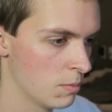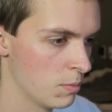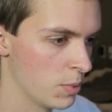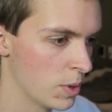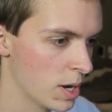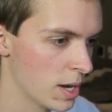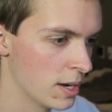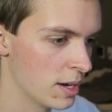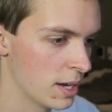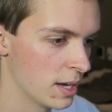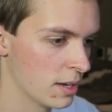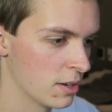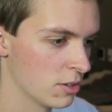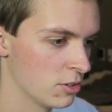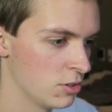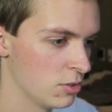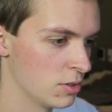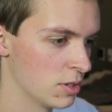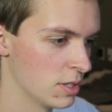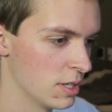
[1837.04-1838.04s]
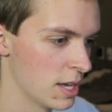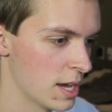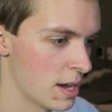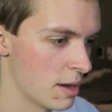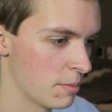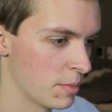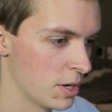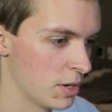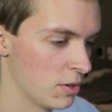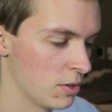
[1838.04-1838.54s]
But I could do that. Yeah,
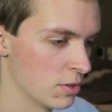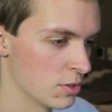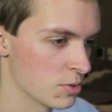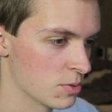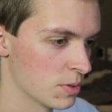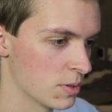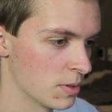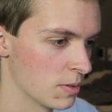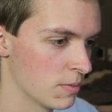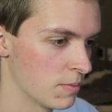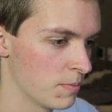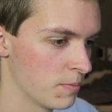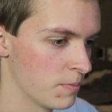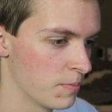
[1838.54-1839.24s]
I'm gonna do this one.